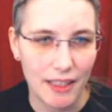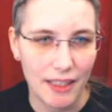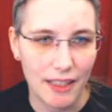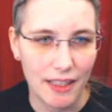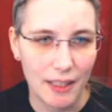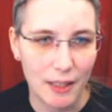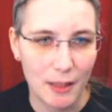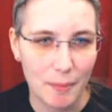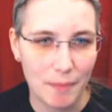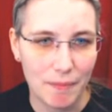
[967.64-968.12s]

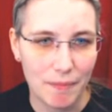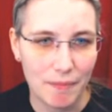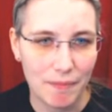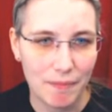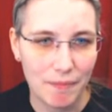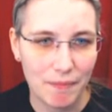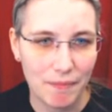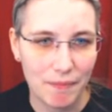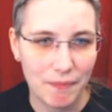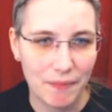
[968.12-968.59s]

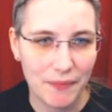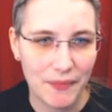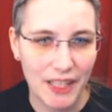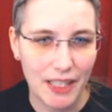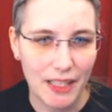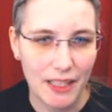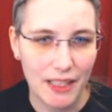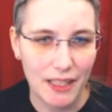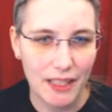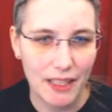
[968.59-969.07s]
um,
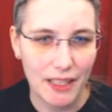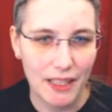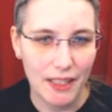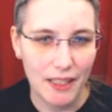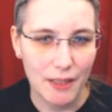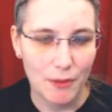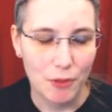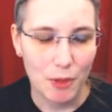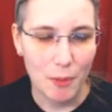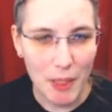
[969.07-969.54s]

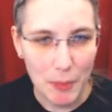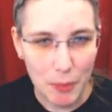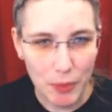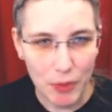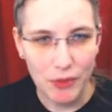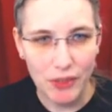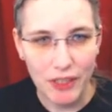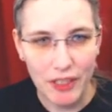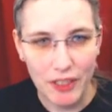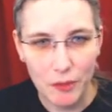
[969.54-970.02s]
from my
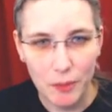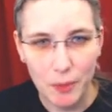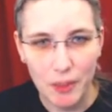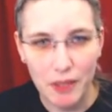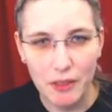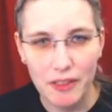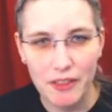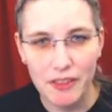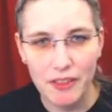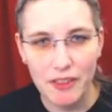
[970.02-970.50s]
personal
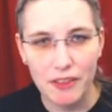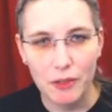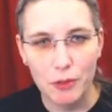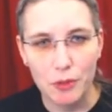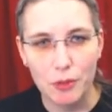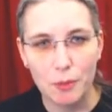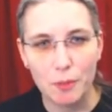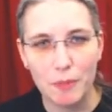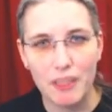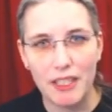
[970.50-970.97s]
experience is you
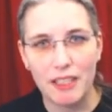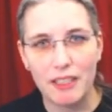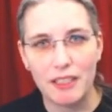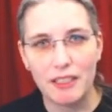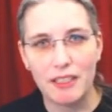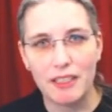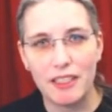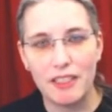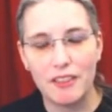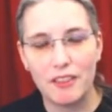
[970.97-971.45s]
should make
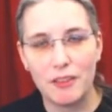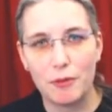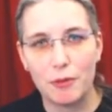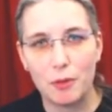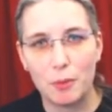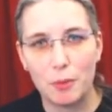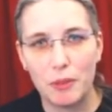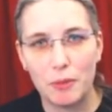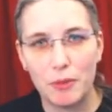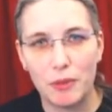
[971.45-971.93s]
it easy
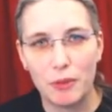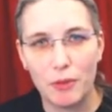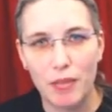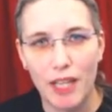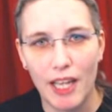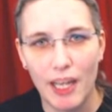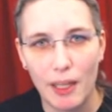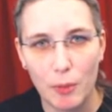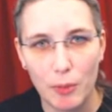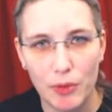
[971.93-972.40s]
for people to
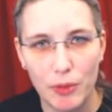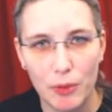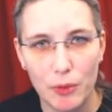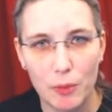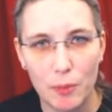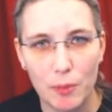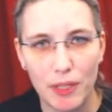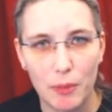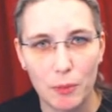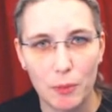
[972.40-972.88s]
help
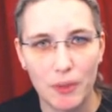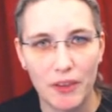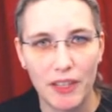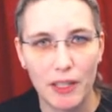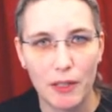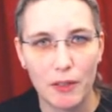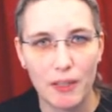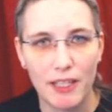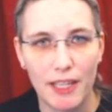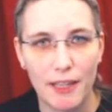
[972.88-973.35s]
you, but
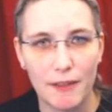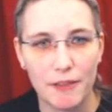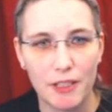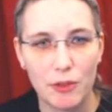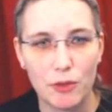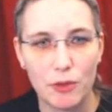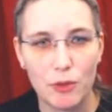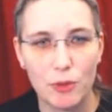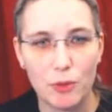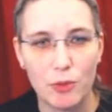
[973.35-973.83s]
without
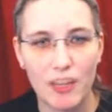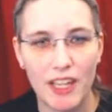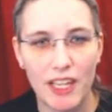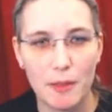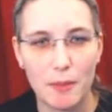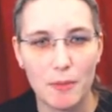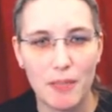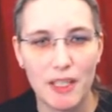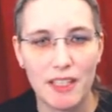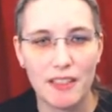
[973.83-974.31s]
having to
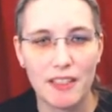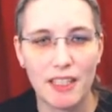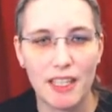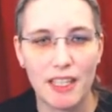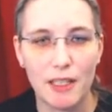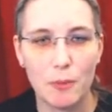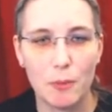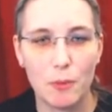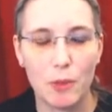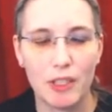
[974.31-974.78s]
then
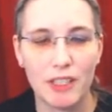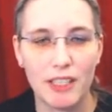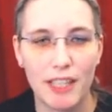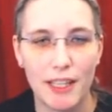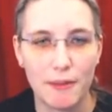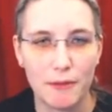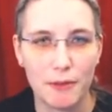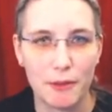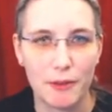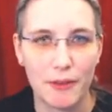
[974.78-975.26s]
maintain
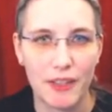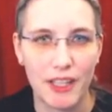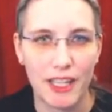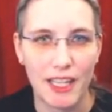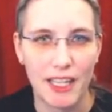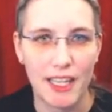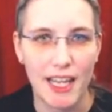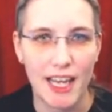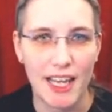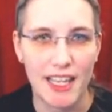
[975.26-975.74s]
whatever
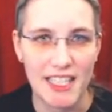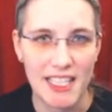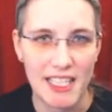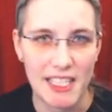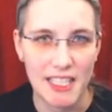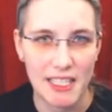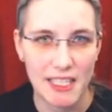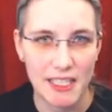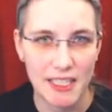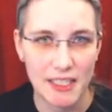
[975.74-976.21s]
they
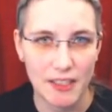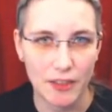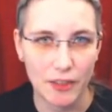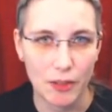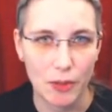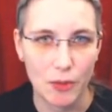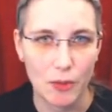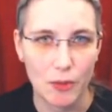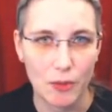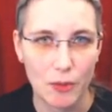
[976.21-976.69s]
edit.
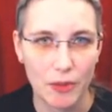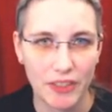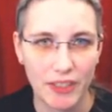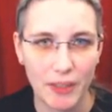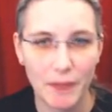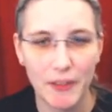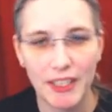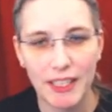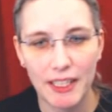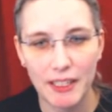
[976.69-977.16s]
So
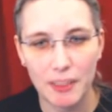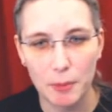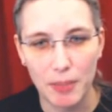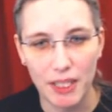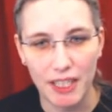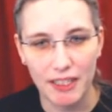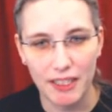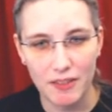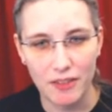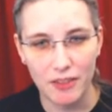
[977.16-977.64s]
something like a
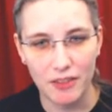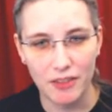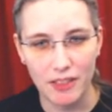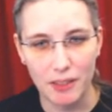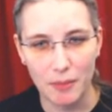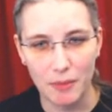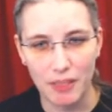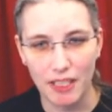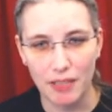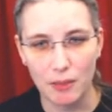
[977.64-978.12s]
plugin
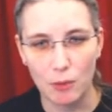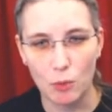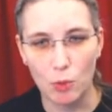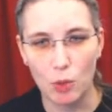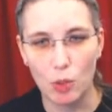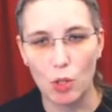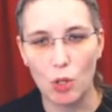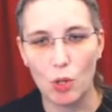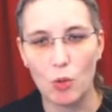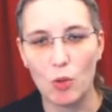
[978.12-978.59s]
system can
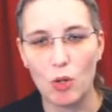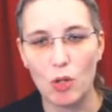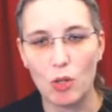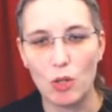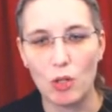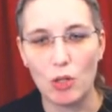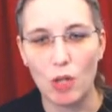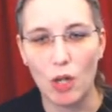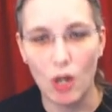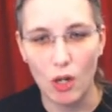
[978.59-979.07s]
go a
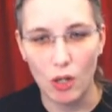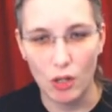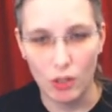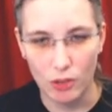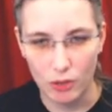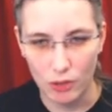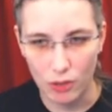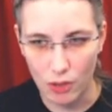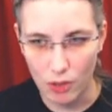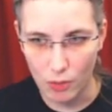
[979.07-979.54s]

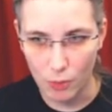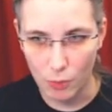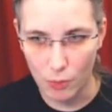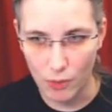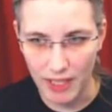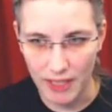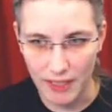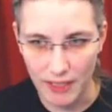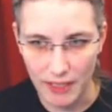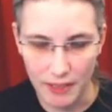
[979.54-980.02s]
long, long
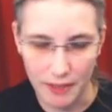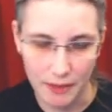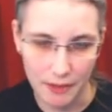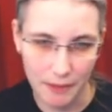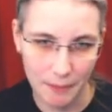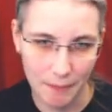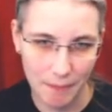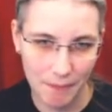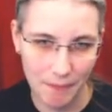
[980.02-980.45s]
way here.